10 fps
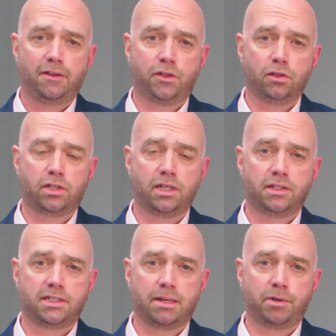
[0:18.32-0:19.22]
If you look at
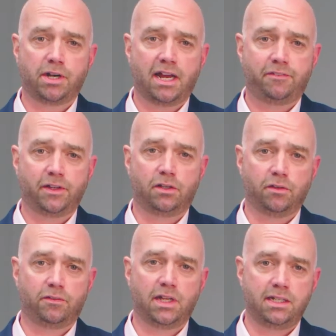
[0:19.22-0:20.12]
the demographic
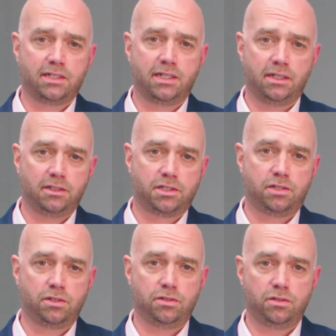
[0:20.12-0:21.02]
of 19
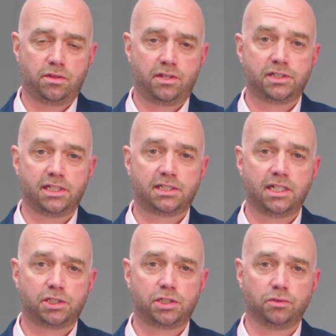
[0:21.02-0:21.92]
to
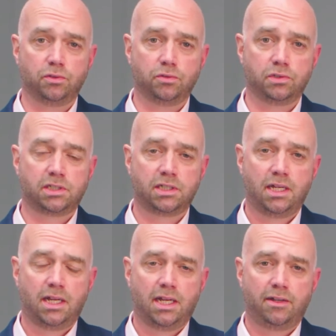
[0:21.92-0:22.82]
36 year olds,
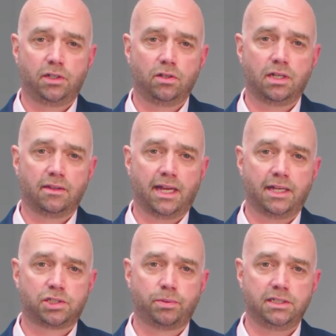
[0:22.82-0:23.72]
if you look at
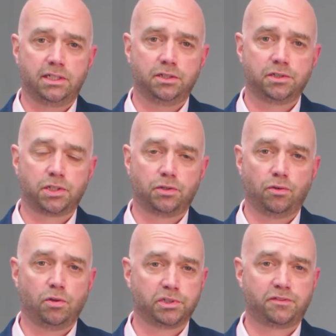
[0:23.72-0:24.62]
that 20 years ago,
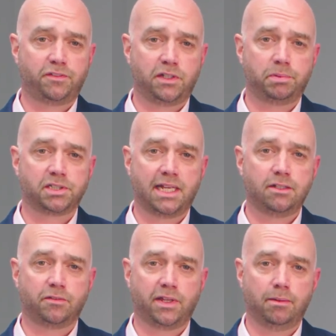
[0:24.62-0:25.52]
almost 50%
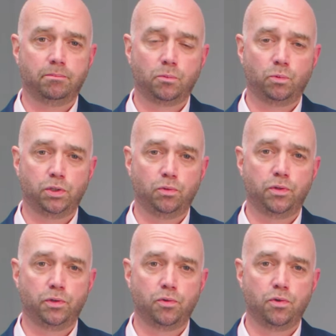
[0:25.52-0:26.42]
of them would own
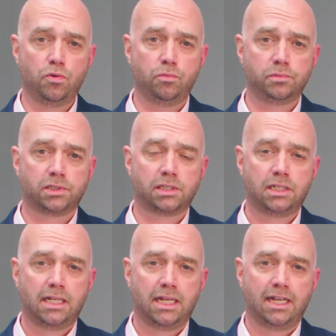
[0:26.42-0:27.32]
their own homes.
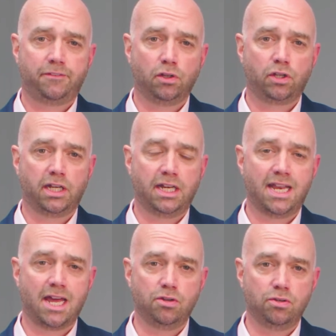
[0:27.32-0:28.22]
If you look at it
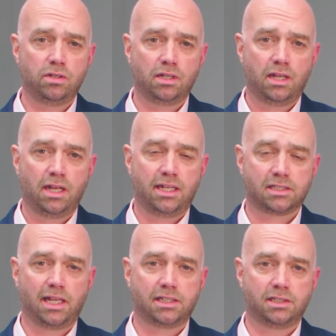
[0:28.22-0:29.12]
now,
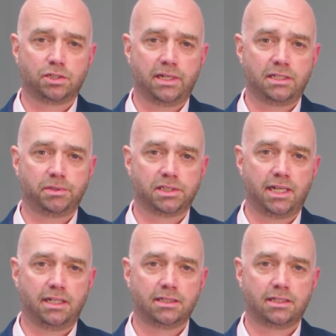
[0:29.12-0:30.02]
it's less than
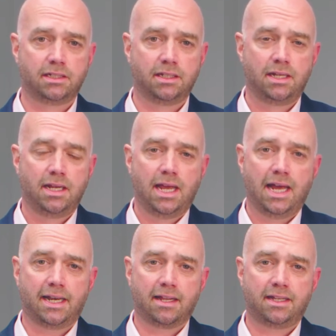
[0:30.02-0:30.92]
20%.
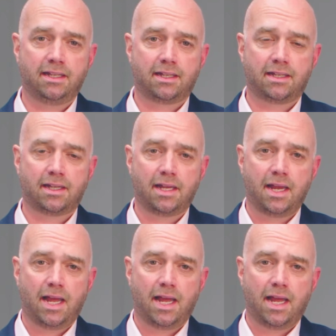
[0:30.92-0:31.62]
And I think